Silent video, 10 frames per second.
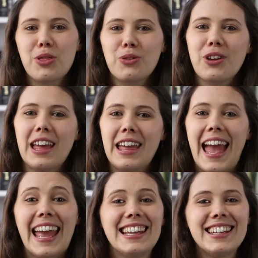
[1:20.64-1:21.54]
3,
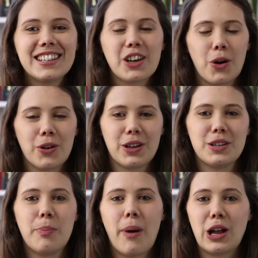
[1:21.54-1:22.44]
Eden
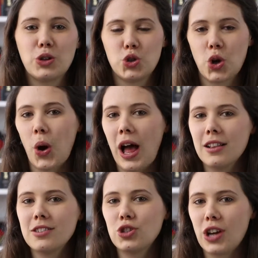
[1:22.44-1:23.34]
Conquered by
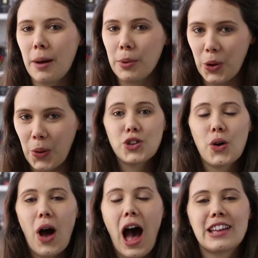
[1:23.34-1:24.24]
Joël Charbonneau.
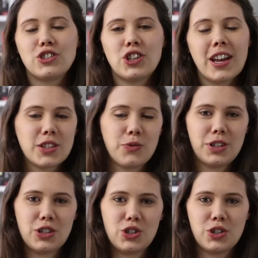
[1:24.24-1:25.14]
So I just
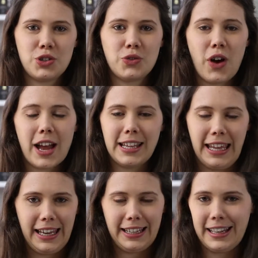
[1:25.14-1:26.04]
finished Dividing
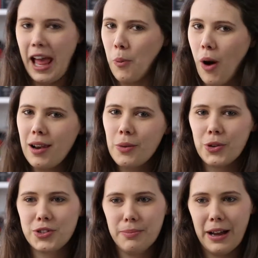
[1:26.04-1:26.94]
Eden, and while it
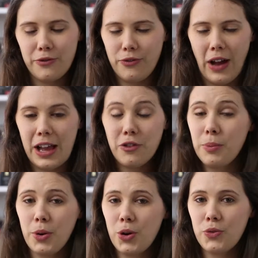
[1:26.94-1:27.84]
wasn't my
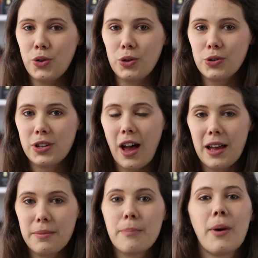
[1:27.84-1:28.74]
favourite book of all
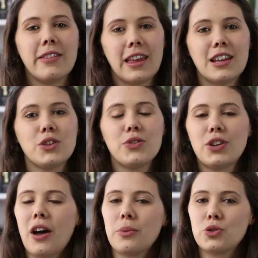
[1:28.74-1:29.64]
time, by the end of
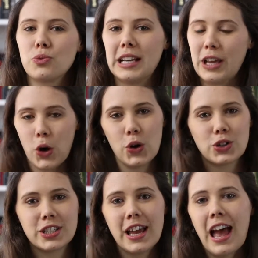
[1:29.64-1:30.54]
it I was really
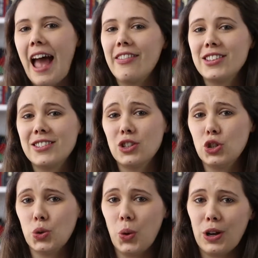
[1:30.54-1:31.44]
hooked, and this is a
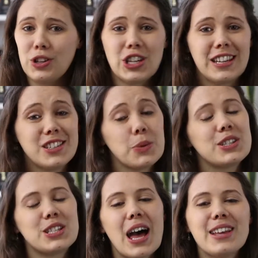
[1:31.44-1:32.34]
duology, so
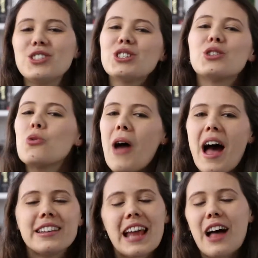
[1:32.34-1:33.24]
it's nice just to
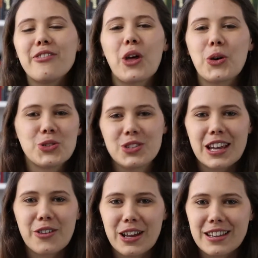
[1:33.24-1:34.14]
round out those
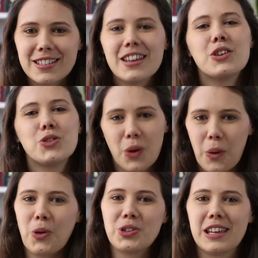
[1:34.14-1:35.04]
series. So I
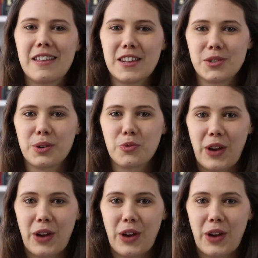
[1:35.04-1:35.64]
want to get this one